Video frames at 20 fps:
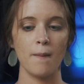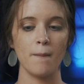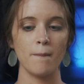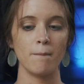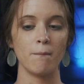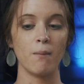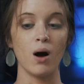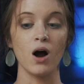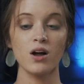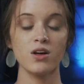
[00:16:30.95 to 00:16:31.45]

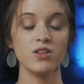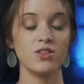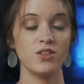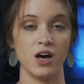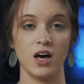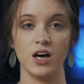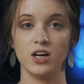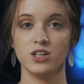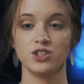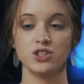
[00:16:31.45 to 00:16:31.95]

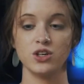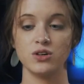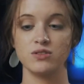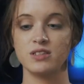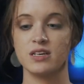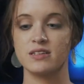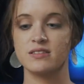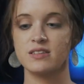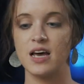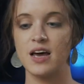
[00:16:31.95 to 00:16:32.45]
Martha shows
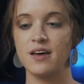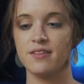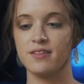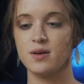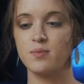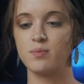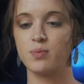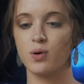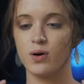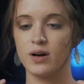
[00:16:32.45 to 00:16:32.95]
us the
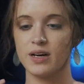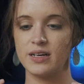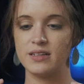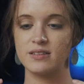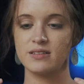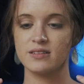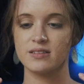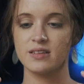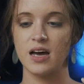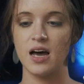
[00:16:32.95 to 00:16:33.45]

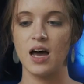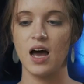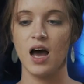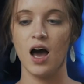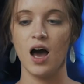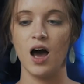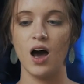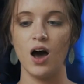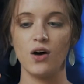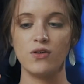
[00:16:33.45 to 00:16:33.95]
importance
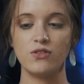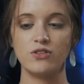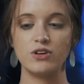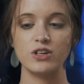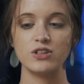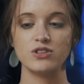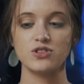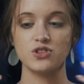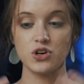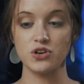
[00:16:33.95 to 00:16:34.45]
of
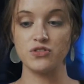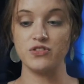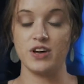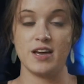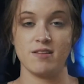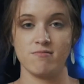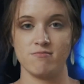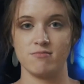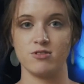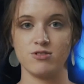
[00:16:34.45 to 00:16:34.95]

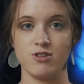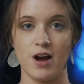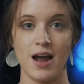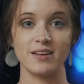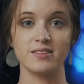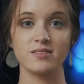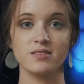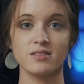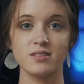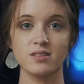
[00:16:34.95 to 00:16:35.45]
serving
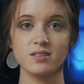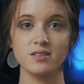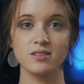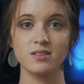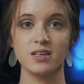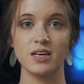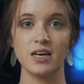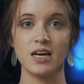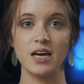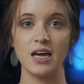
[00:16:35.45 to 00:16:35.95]
Christ,
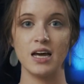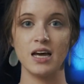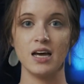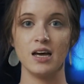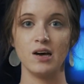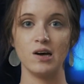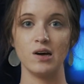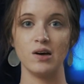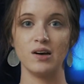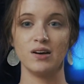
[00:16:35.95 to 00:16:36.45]

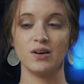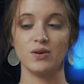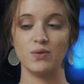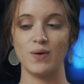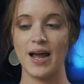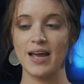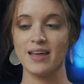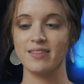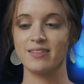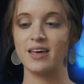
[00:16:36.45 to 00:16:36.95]

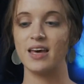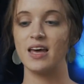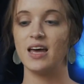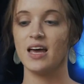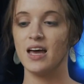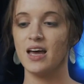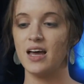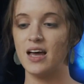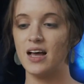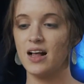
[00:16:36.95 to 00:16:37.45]
right?
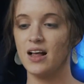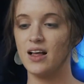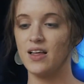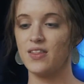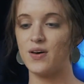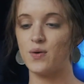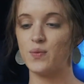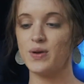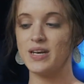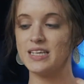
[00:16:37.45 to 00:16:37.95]

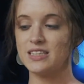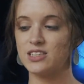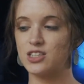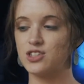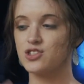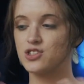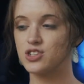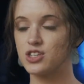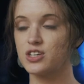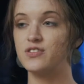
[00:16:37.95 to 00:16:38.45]
That we need to
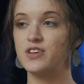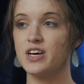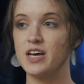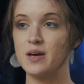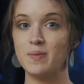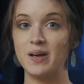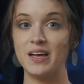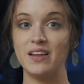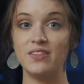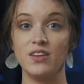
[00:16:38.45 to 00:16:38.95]
serve
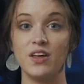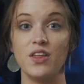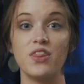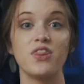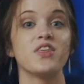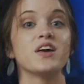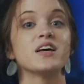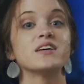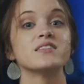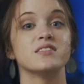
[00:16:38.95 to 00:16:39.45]
him in the
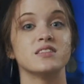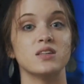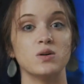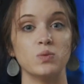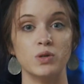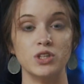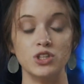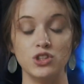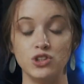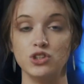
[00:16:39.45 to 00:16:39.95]
things
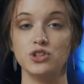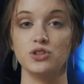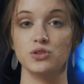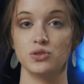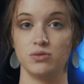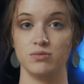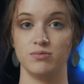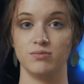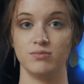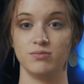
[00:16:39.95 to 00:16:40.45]
that we do.